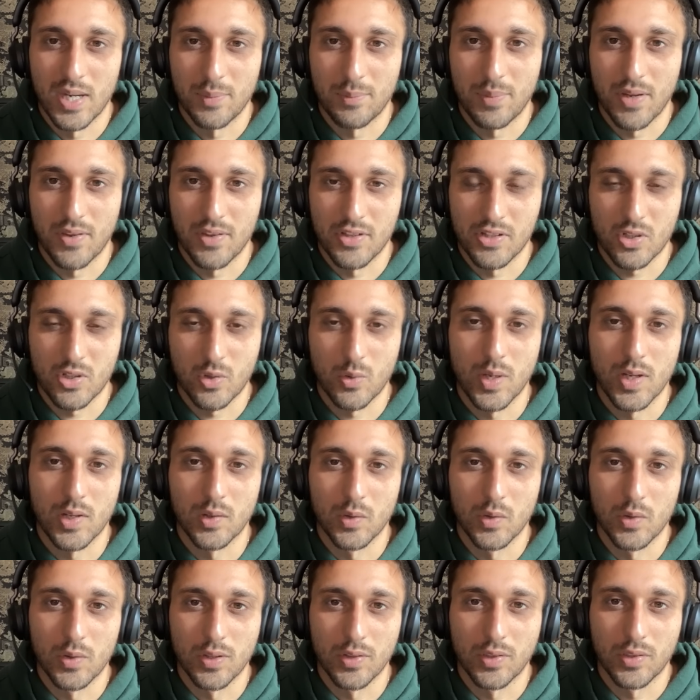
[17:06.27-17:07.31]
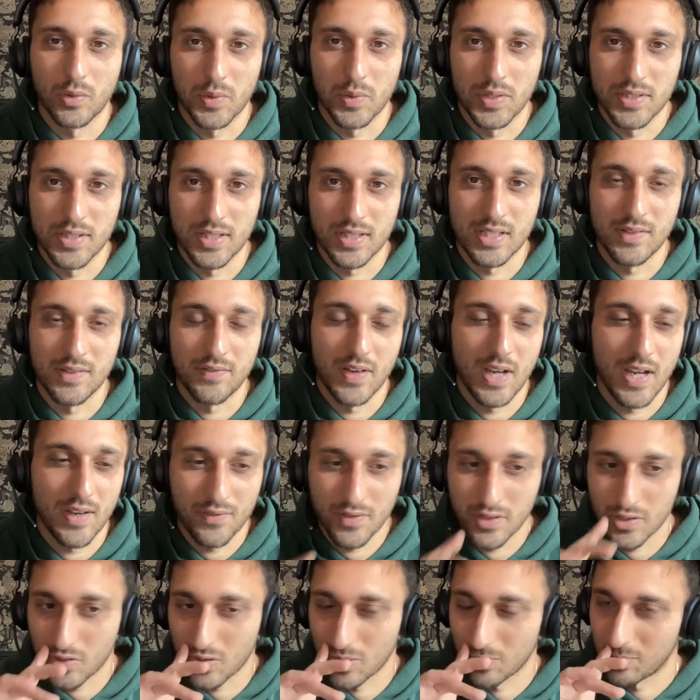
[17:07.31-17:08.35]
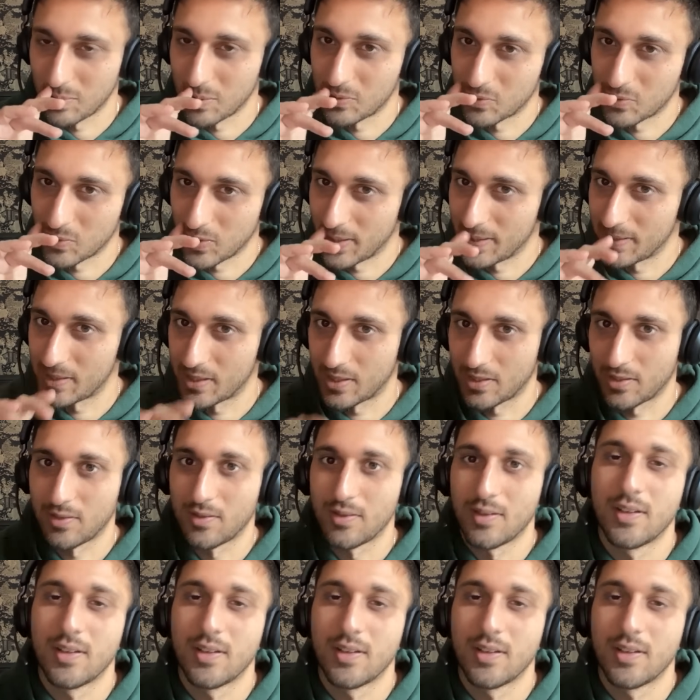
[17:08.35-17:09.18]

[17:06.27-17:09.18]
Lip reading: it by the square root of 365 because crypto trades